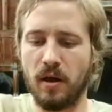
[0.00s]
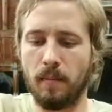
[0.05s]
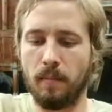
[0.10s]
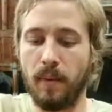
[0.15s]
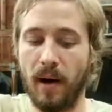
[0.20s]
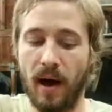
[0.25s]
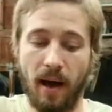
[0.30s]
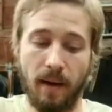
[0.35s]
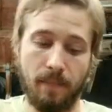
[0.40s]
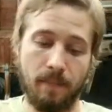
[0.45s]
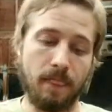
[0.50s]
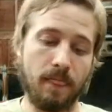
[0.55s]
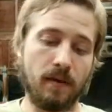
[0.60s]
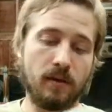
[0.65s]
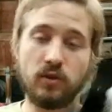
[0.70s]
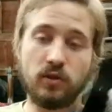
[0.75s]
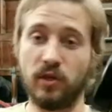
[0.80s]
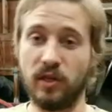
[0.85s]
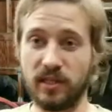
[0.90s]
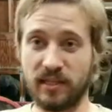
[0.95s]
But,
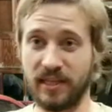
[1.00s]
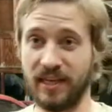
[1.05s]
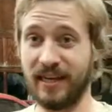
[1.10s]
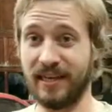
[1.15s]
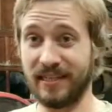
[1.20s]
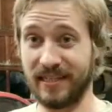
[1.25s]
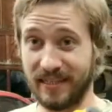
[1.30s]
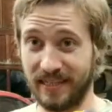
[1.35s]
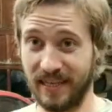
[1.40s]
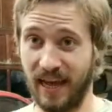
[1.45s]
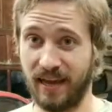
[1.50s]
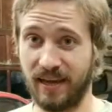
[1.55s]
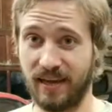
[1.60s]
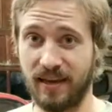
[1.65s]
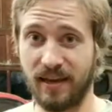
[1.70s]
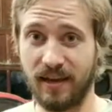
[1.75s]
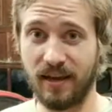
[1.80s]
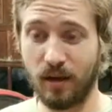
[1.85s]
so this thing is sick.